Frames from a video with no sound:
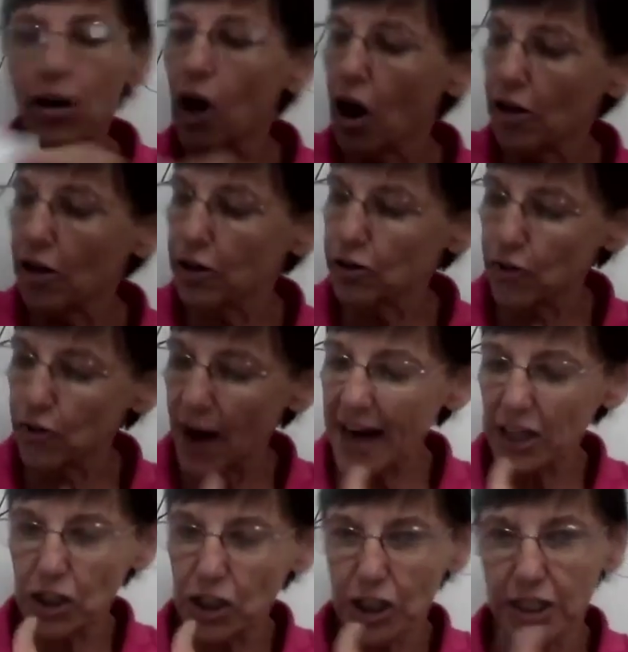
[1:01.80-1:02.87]
are the
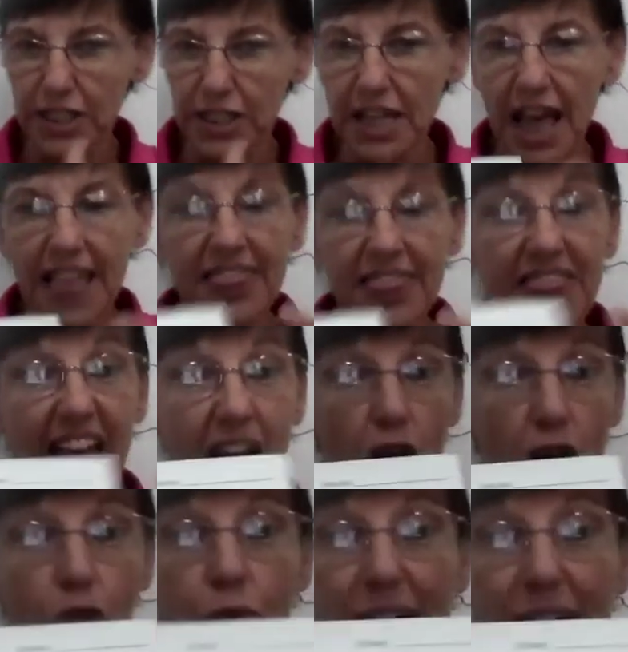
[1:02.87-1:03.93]
directions. They
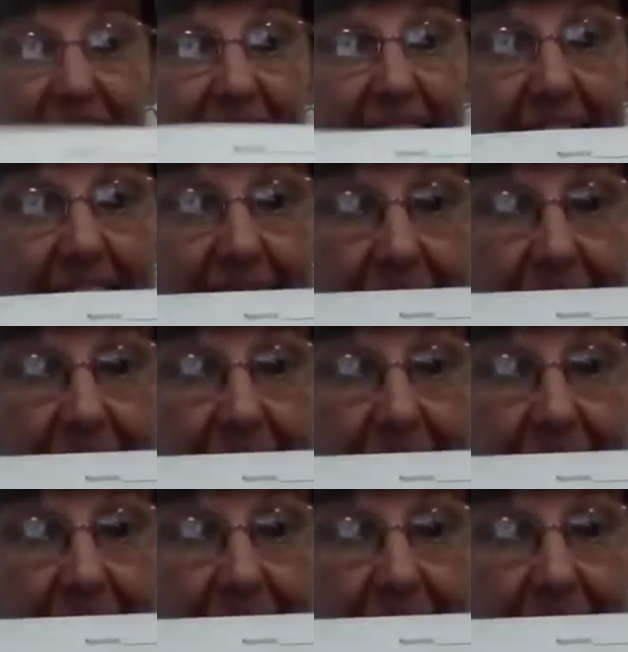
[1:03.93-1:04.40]
are written in